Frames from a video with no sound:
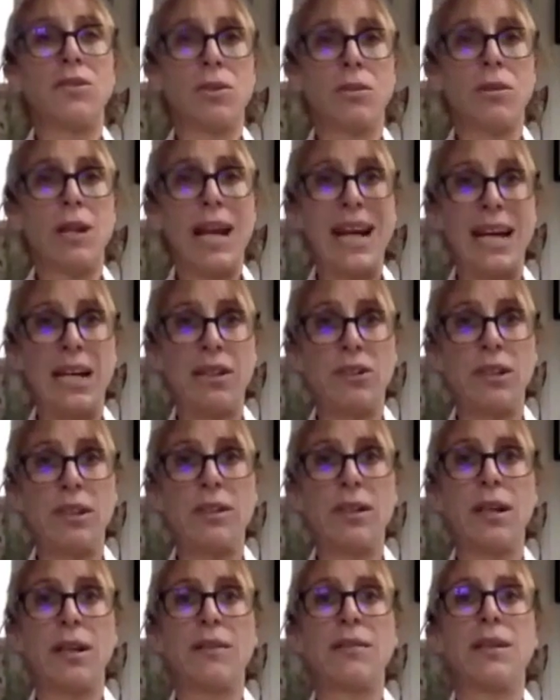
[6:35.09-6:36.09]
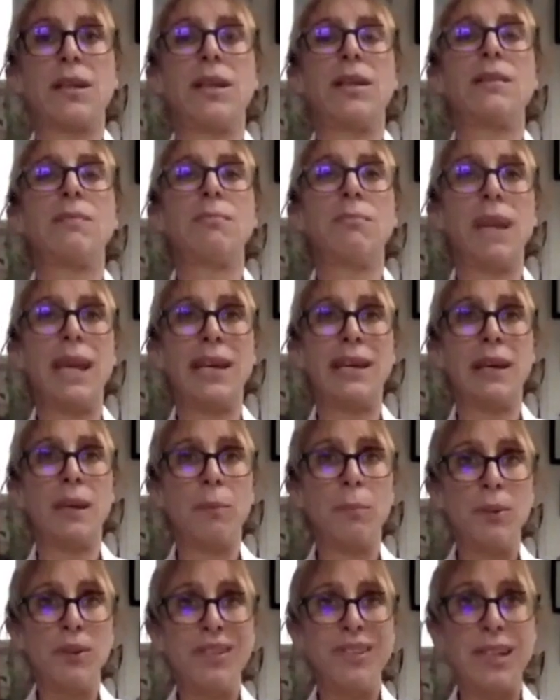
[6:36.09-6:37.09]
tool actually does is make a
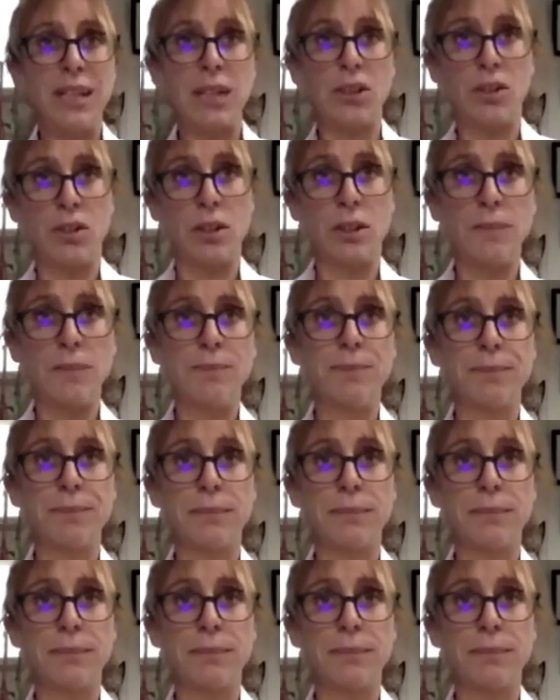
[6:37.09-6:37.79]
prediction